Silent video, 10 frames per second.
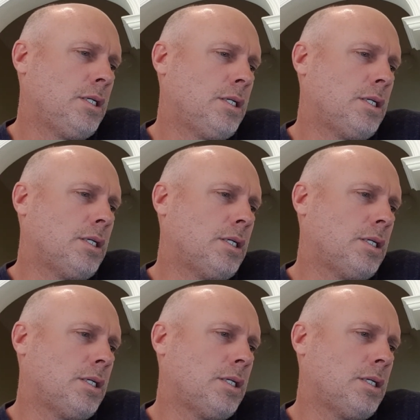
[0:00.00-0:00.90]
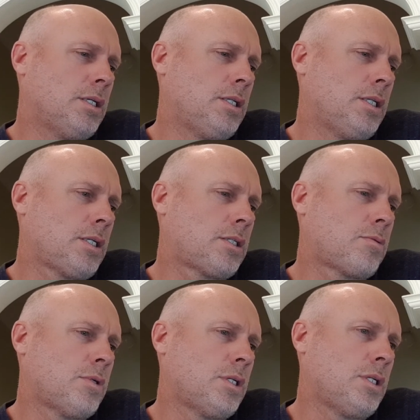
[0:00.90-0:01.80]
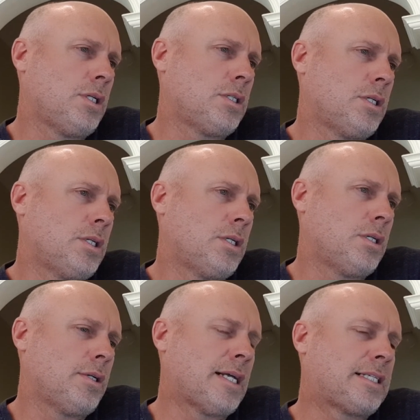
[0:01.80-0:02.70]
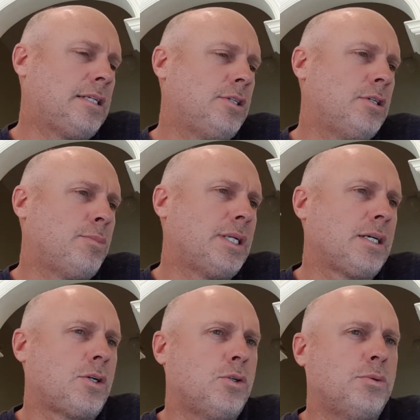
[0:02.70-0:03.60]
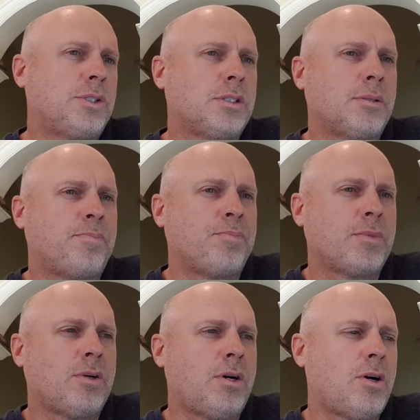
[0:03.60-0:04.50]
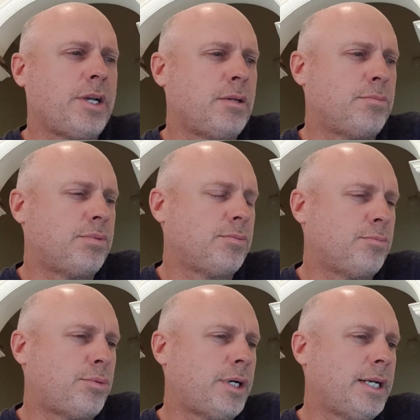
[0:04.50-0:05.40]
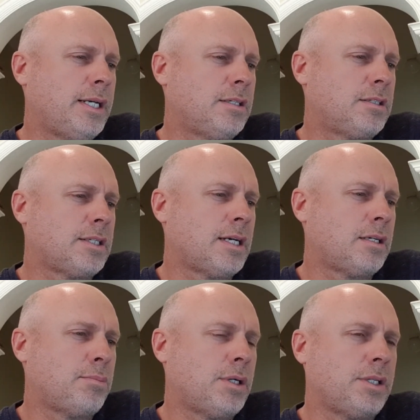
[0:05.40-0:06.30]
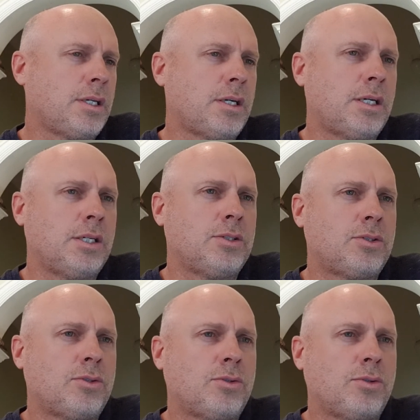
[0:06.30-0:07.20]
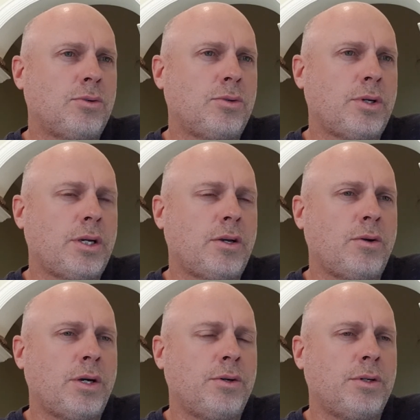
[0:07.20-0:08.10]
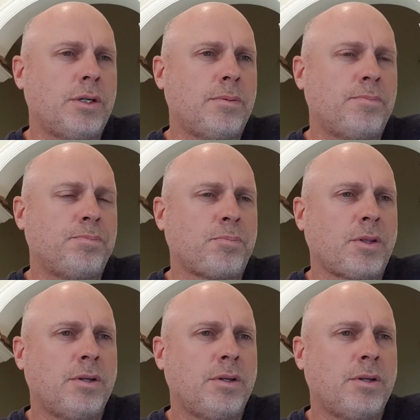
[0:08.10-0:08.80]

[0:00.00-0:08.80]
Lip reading: Next one is Atelier de Monaco, which is a high-end brand started by the guys who own